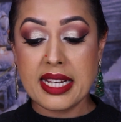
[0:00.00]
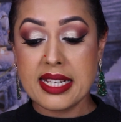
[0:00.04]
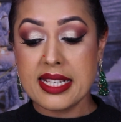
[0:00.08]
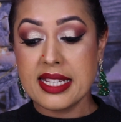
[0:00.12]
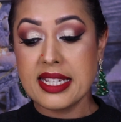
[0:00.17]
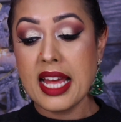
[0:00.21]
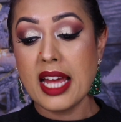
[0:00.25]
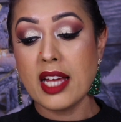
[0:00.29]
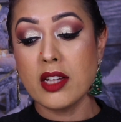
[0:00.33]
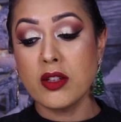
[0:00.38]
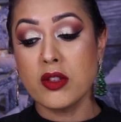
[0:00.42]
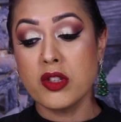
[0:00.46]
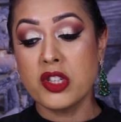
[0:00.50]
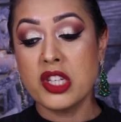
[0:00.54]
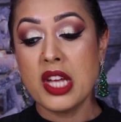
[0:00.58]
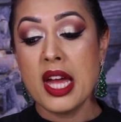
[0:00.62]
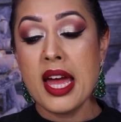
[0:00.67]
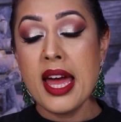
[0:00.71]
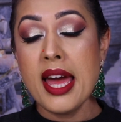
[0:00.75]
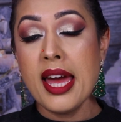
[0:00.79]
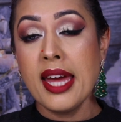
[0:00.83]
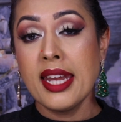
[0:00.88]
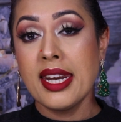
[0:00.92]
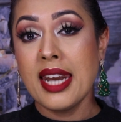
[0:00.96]
sales.
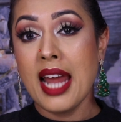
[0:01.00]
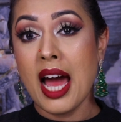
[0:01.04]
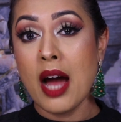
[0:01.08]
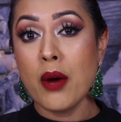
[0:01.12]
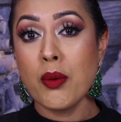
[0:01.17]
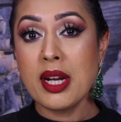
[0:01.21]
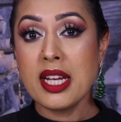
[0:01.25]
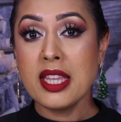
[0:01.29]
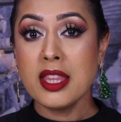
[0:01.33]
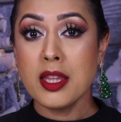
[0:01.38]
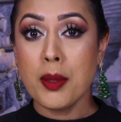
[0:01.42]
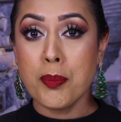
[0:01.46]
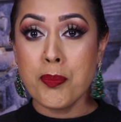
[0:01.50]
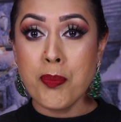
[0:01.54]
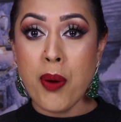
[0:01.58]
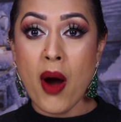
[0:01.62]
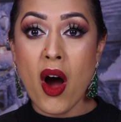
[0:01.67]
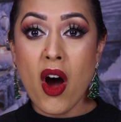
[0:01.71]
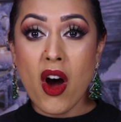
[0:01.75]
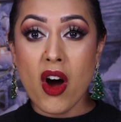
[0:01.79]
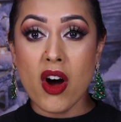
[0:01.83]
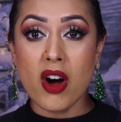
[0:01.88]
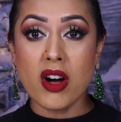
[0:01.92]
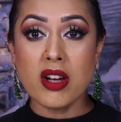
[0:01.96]
Now in the
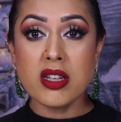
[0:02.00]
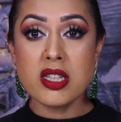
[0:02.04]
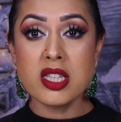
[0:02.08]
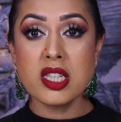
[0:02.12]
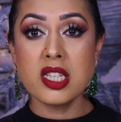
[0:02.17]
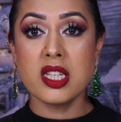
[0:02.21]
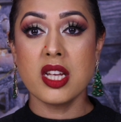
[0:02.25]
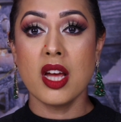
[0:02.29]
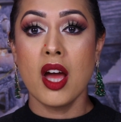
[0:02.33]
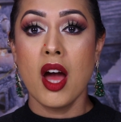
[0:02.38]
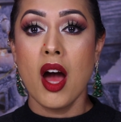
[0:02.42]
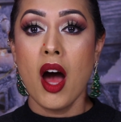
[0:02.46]
past,